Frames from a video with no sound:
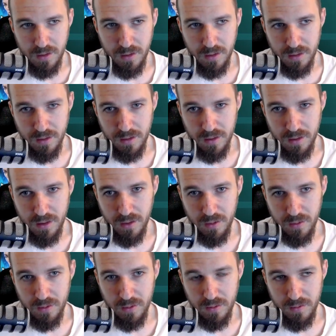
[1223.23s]

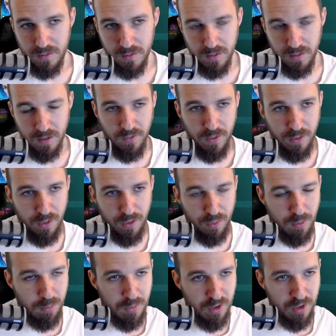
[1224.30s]
Now, if you
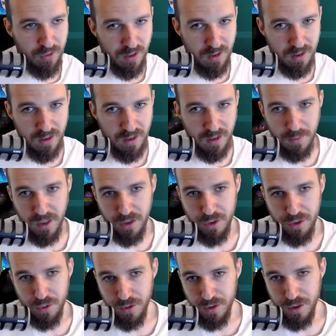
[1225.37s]
swap Mithrala in, make
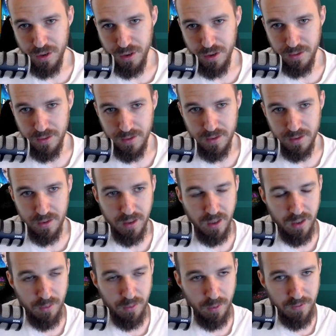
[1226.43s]
sure she uses her
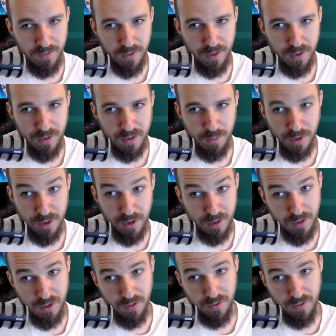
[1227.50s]
A1 first, because
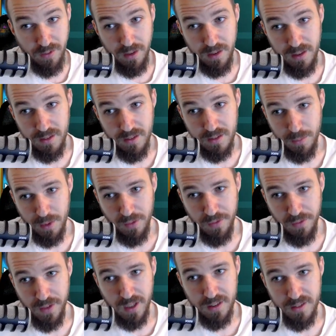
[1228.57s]
she really needs to be
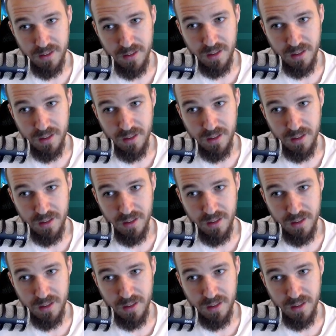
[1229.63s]
fast.